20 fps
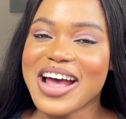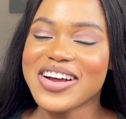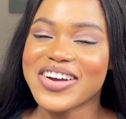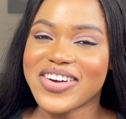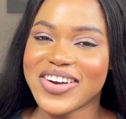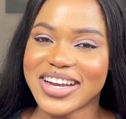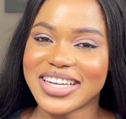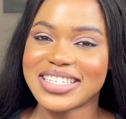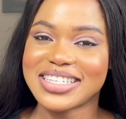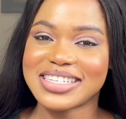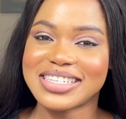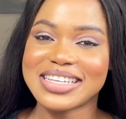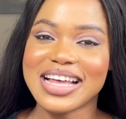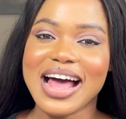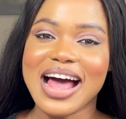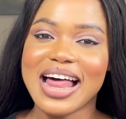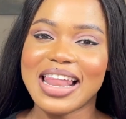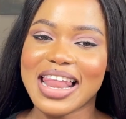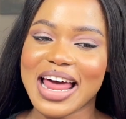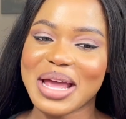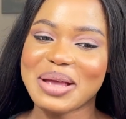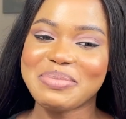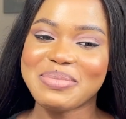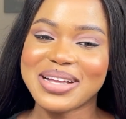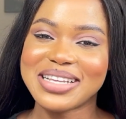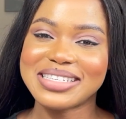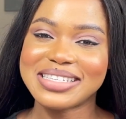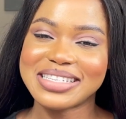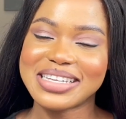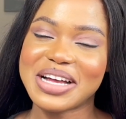creators like
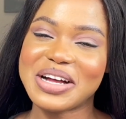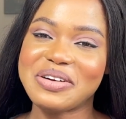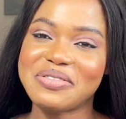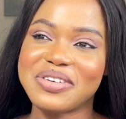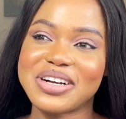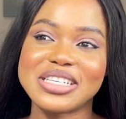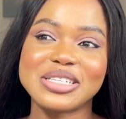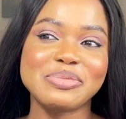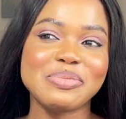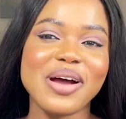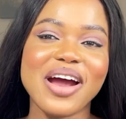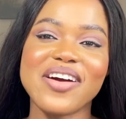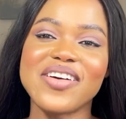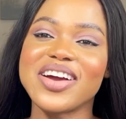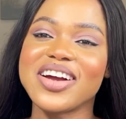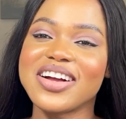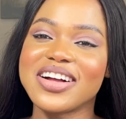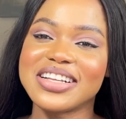myself, aspiring